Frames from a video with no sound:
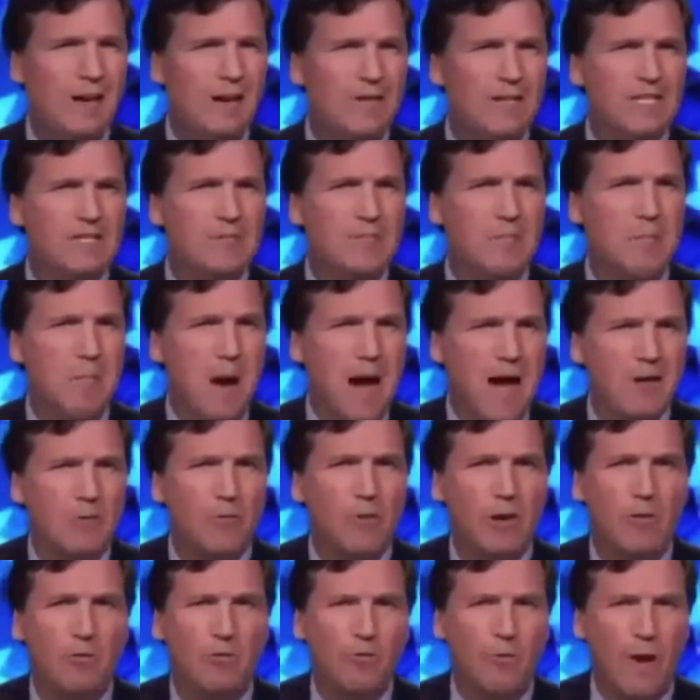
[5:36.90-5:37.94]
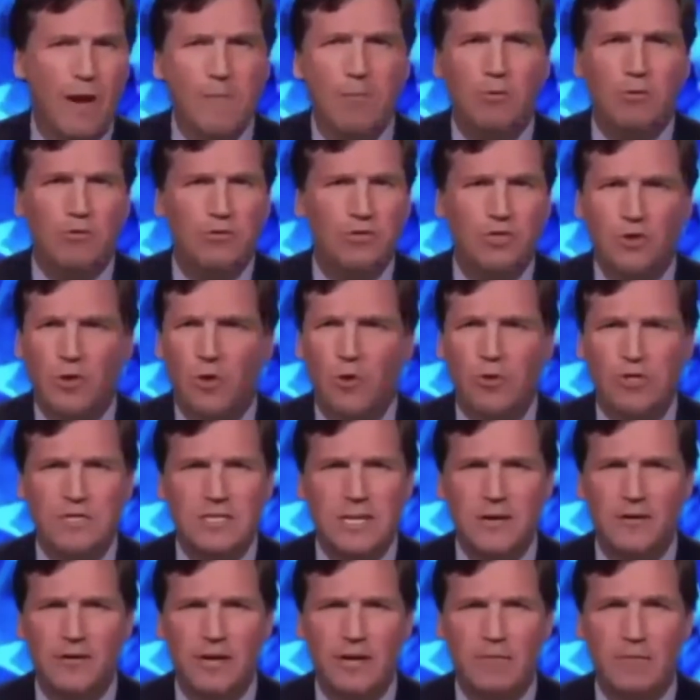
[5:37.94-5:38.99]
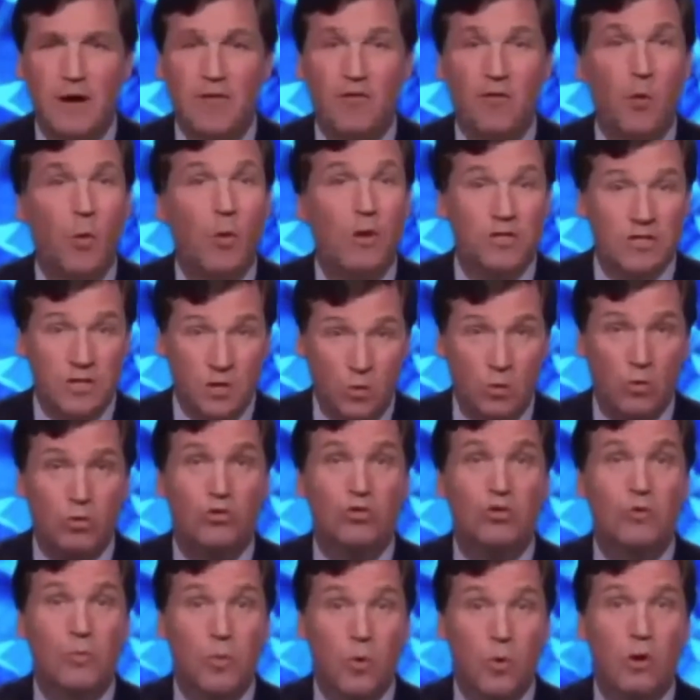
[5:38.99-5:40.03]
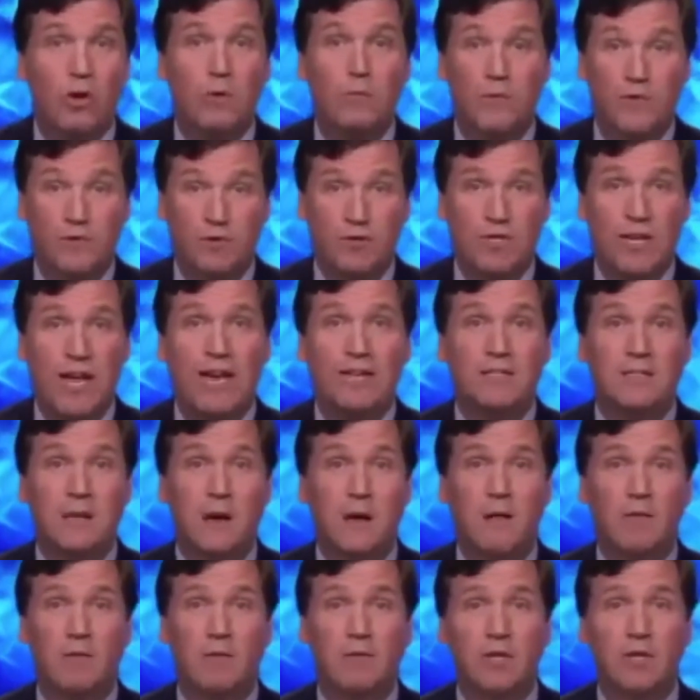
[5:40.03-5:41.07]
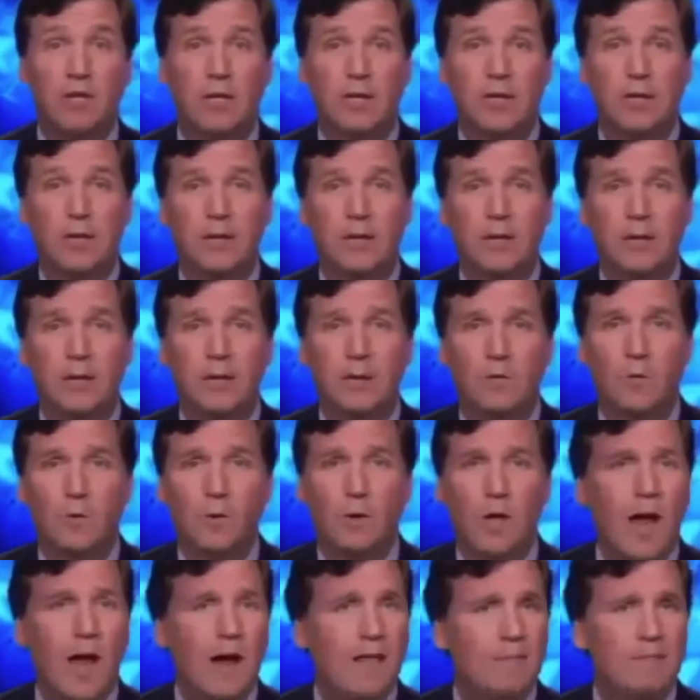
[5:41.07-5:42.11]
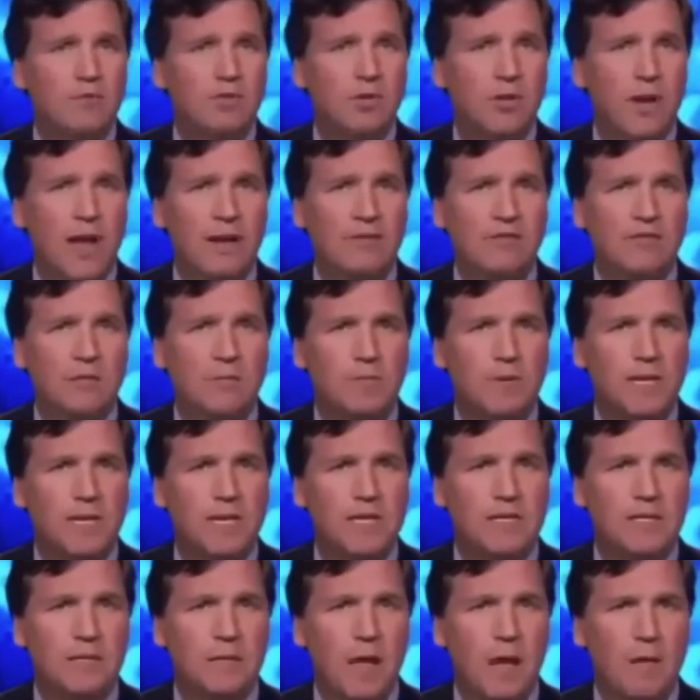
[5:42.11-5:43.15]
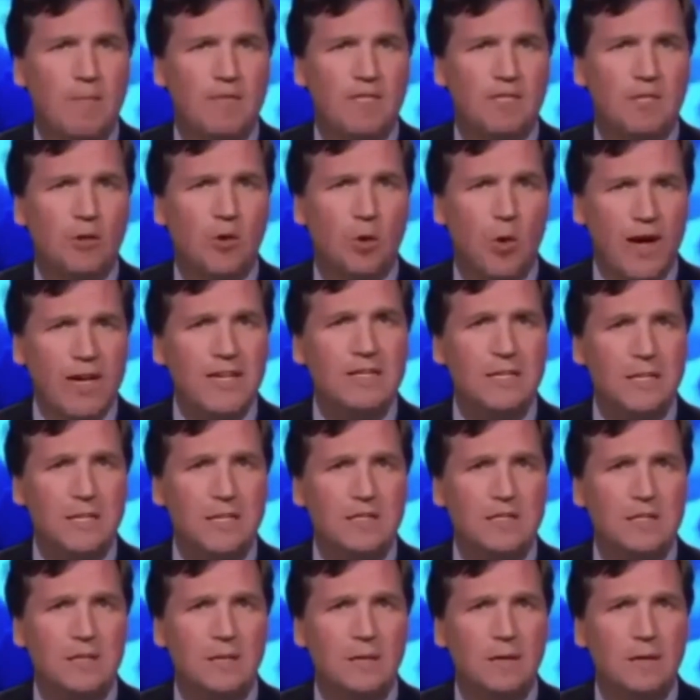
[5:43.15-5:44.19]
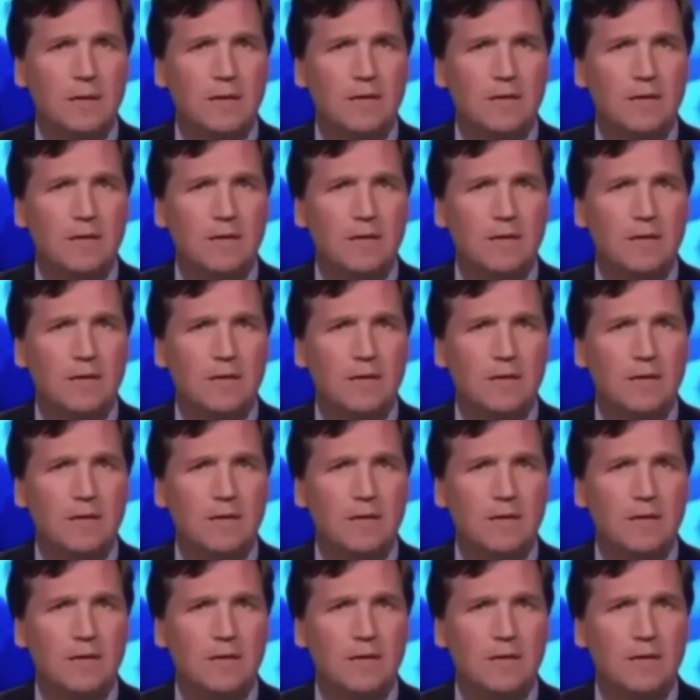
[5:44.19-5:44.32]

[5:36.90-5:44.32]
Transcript: are these moderate rebels you're always hearing about, the ones that we're supporting with your tax dollars? Well, a lot of them turn out to be Islamist crazies.